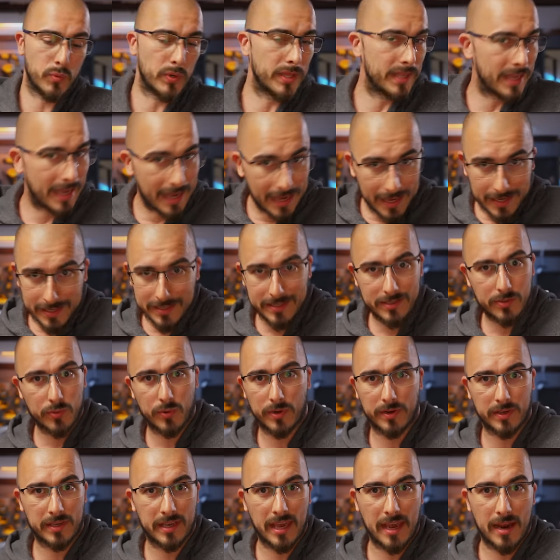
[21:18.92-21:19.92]
with any
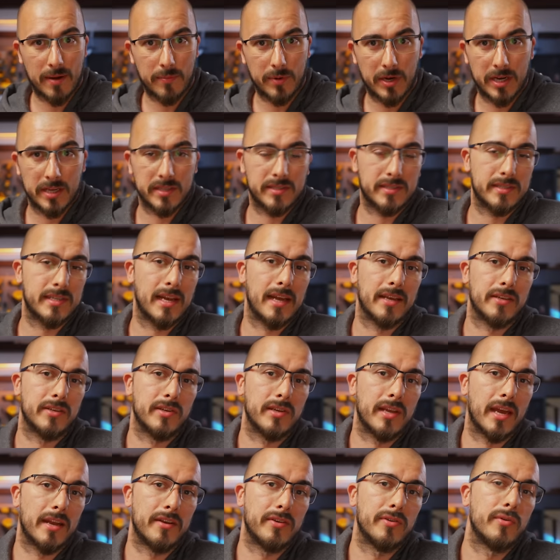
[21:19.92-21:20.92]
sort of camera, is that
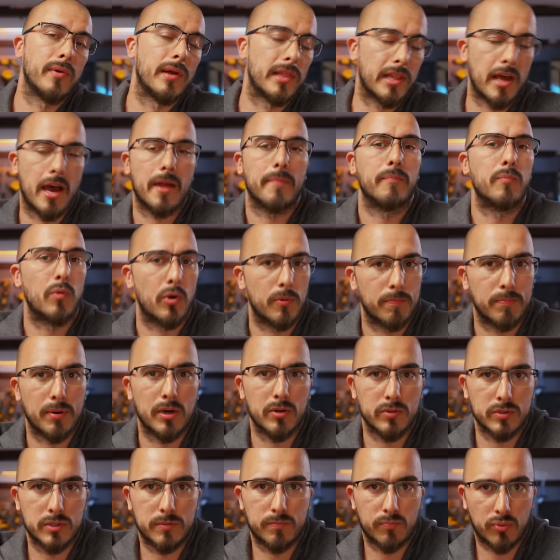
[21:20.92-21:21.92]
you gotta do a lot more
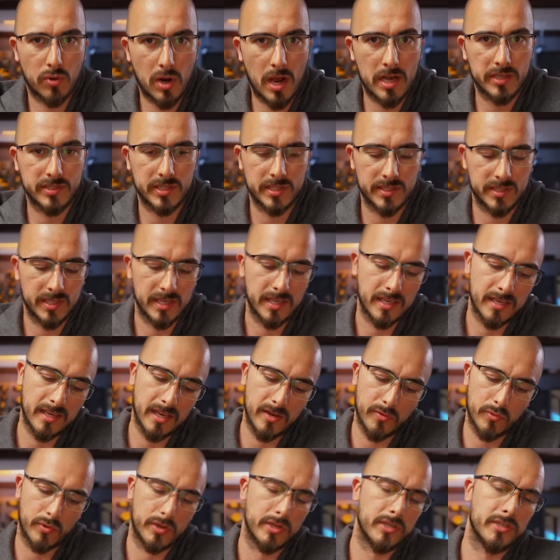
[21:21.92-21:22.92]
post-processing
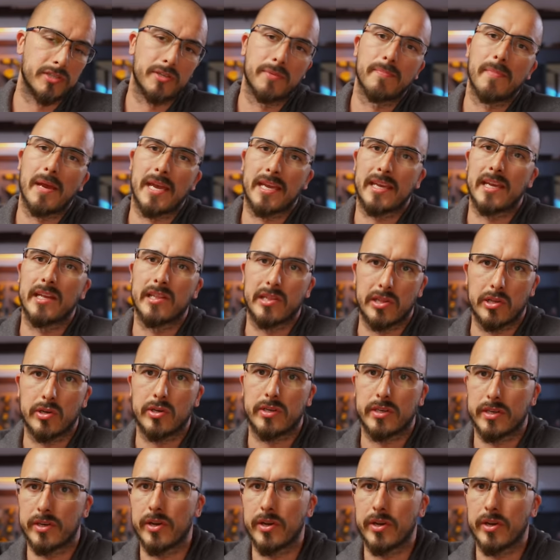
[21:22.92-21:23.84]
in order to make it look